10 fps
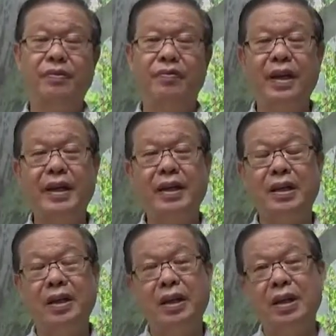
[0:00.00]

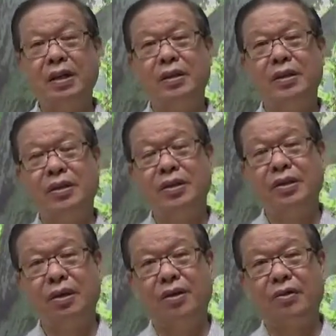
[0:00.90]
finer. So it's
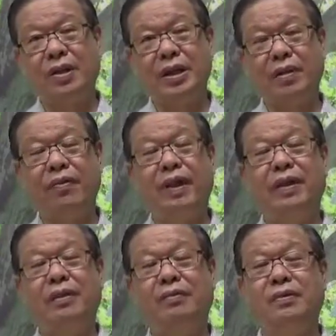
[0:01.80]
not really a valid